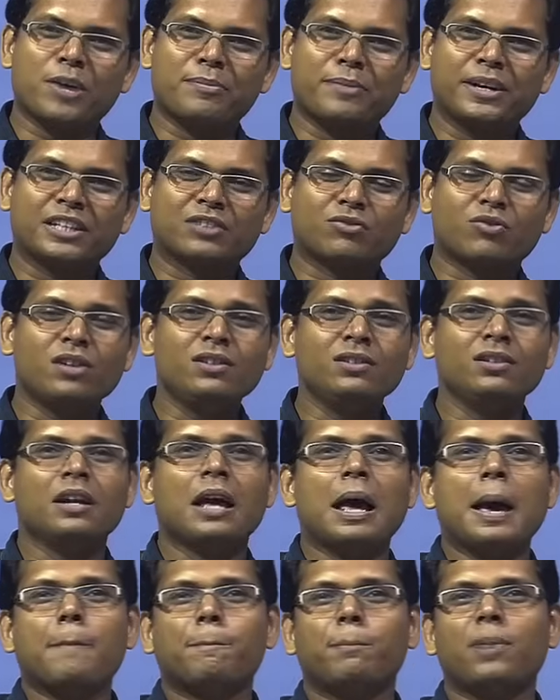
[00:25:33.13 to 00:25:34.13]
minus 1
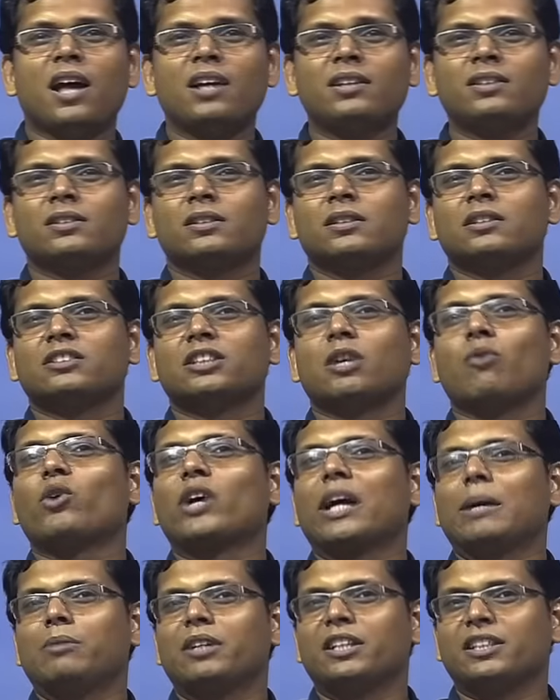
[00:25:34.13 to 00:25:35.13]
plus the
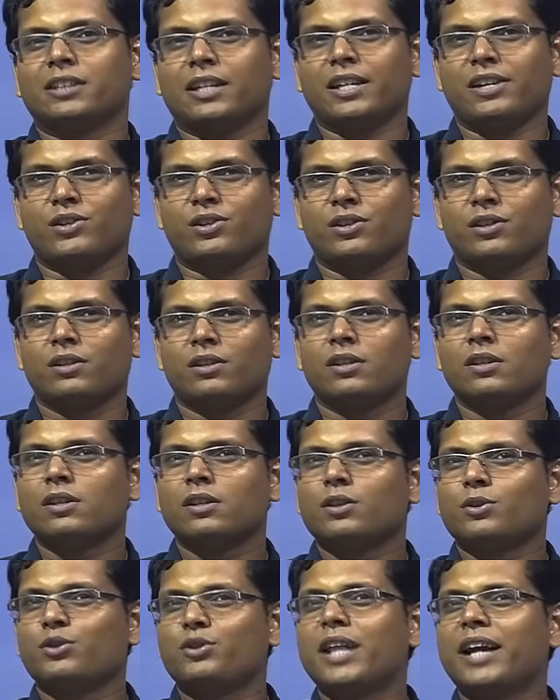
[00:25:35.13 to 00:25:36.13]
vocabulary size.
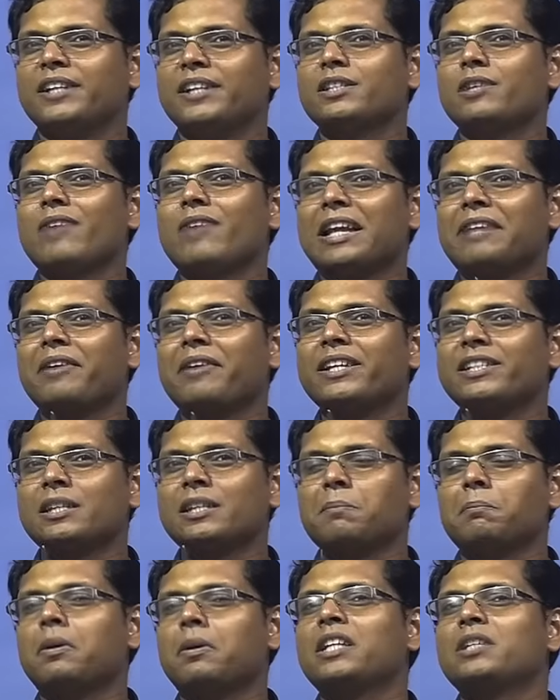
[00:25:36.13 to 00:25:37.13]
So that is the very
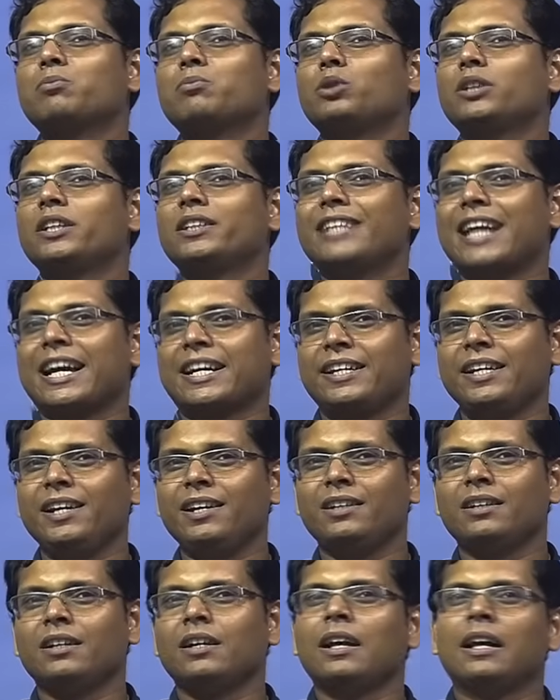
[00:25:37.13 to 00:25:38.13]
simple smoothing
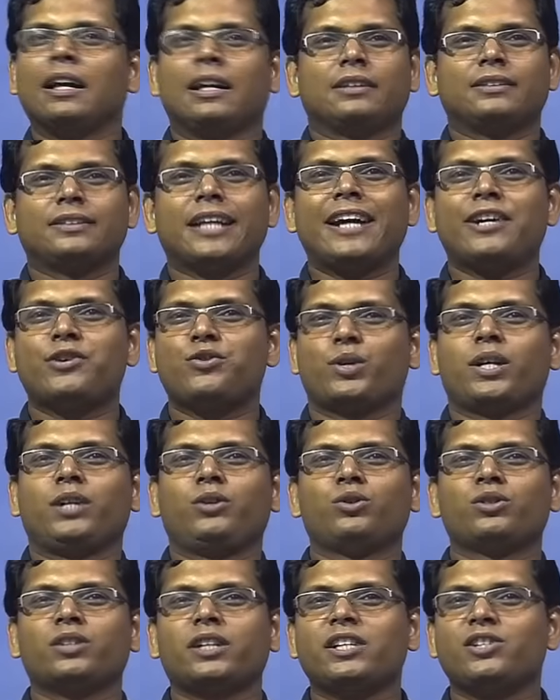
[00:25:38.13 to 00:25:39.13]
technique that you can
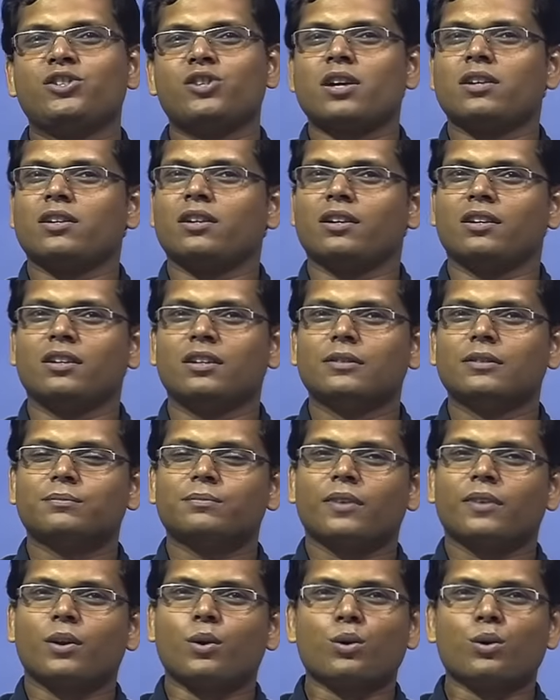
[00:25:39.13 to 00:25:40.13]
use in general.
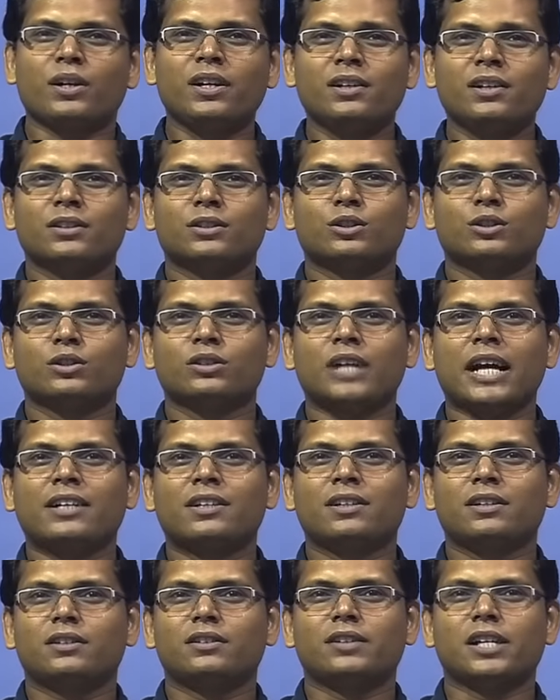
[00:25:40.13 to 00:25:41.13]
Okay, so that
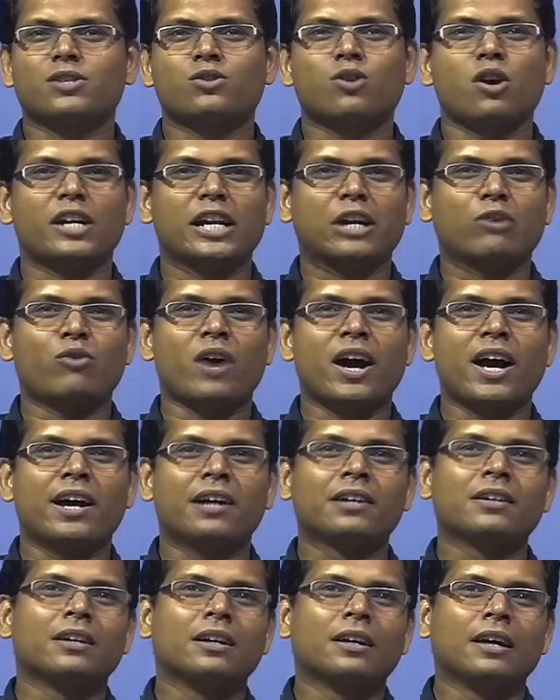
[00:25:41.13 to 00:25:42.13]
does not
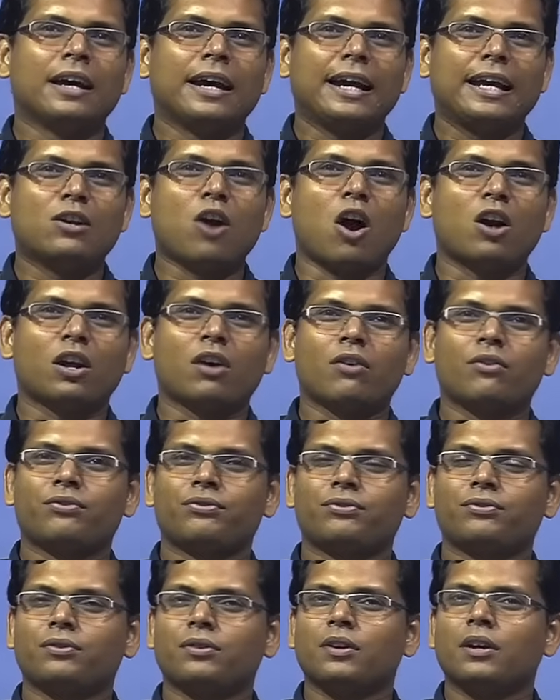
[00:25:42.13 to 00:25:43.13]
require a lot
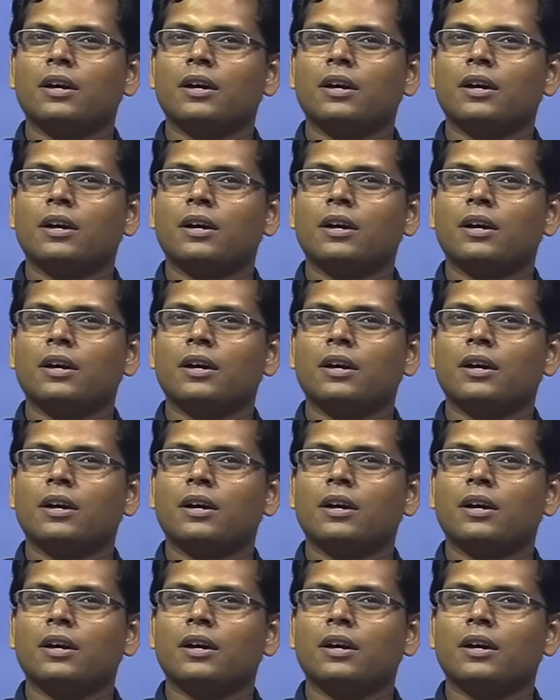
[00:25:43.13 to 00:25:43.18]
of